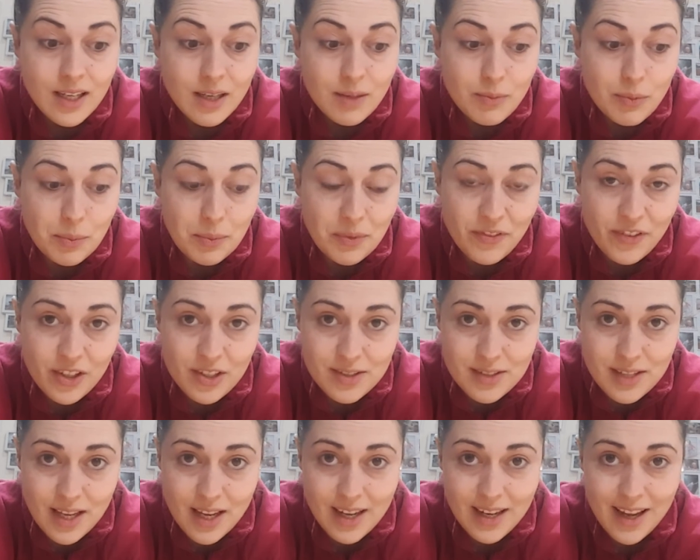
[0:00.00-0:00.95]
But my
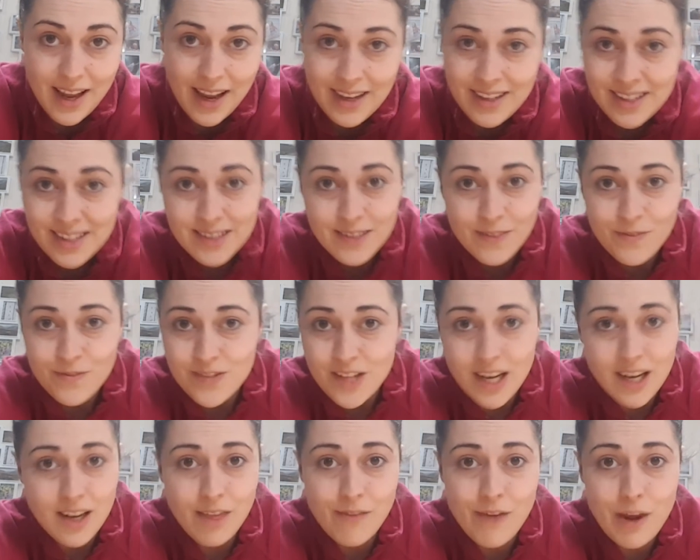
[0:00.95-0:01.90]
fiance and his side
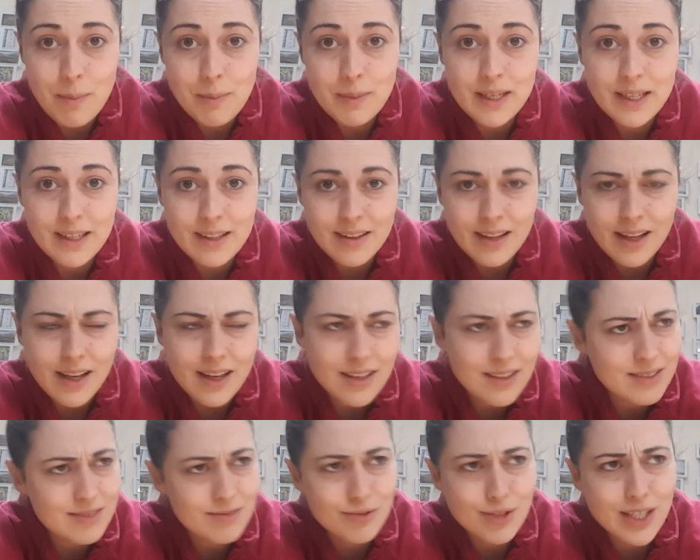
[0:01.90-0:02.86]
of the family, they're
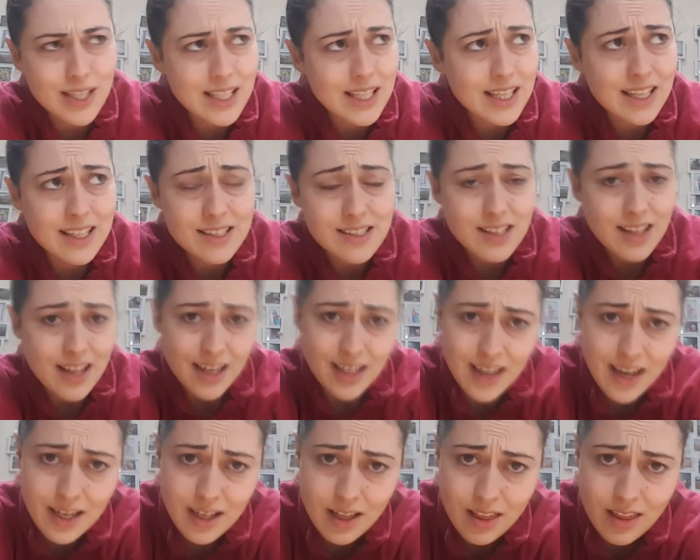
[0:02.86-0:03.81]
really into that
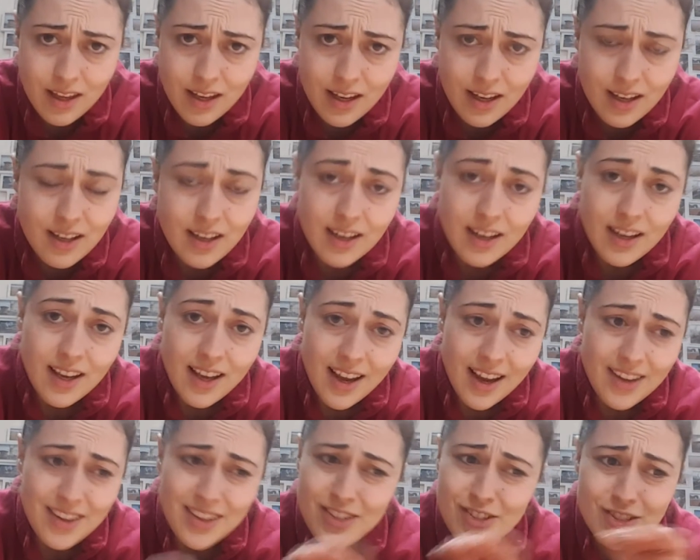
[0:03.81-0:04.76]
kind of thing,
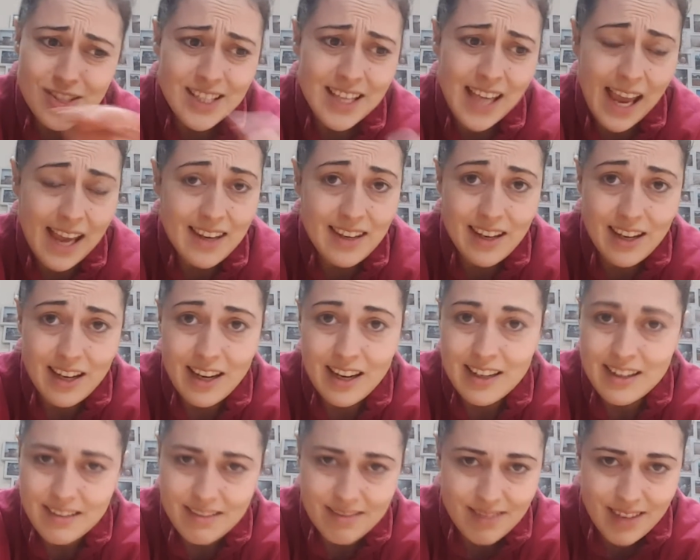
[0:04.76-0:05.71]
and they just get it,
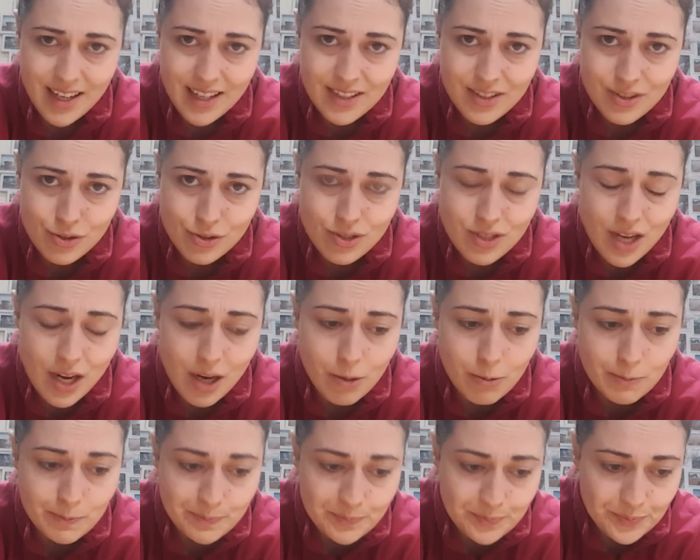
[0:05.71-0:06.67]
and I just
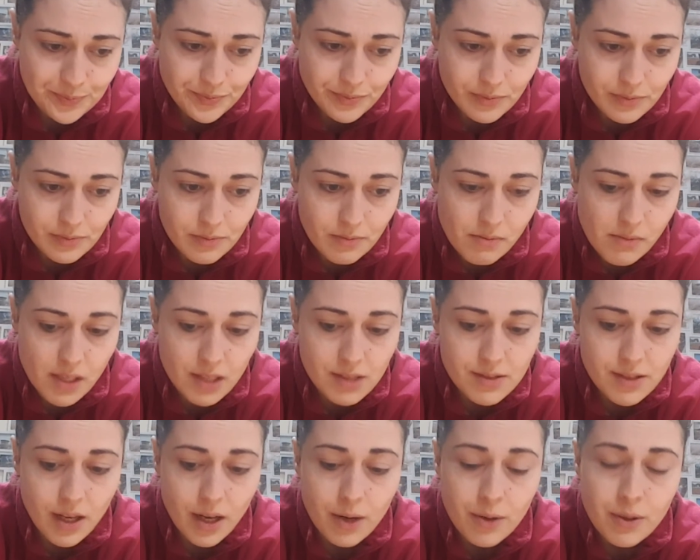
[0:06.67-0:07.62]
don't.
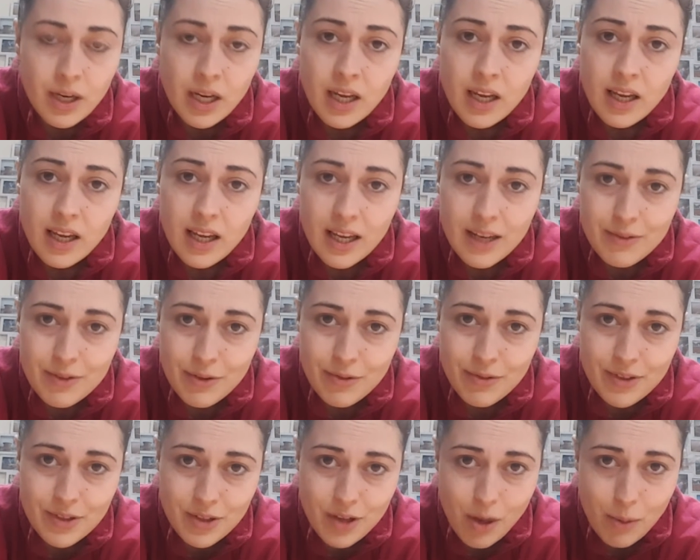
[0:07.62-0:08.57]
So if you
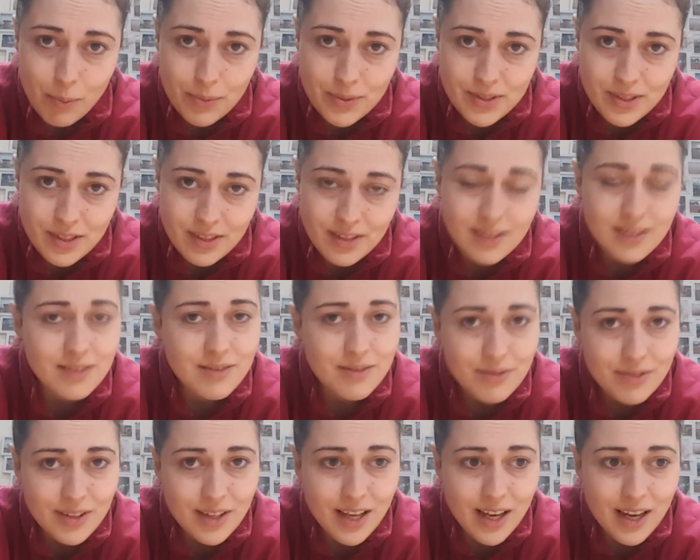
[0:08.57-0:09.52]
feel competent
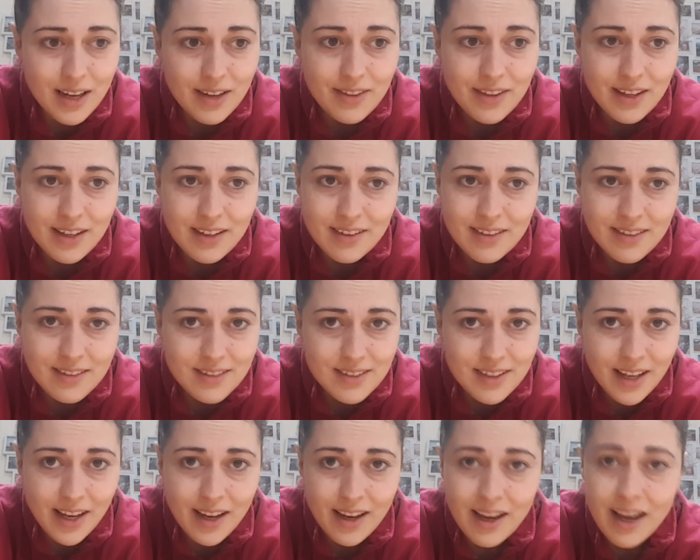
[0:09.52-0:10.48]
for that, then
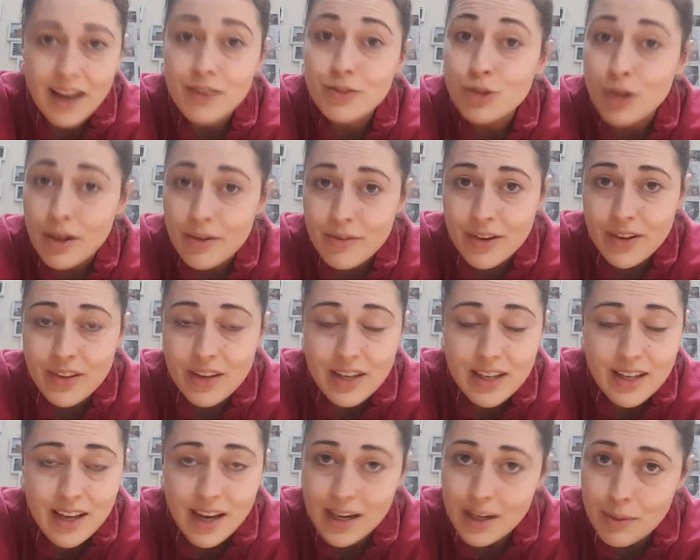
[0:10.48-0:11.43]
yeah, I'll try and find the
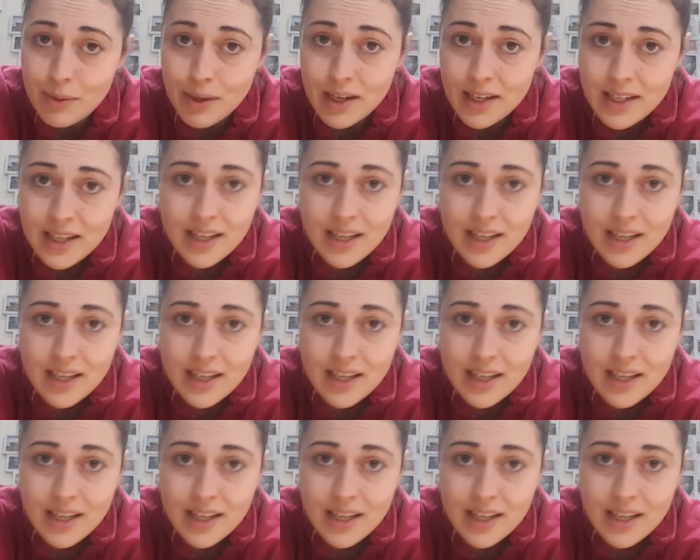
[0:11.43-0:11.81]
link anyway.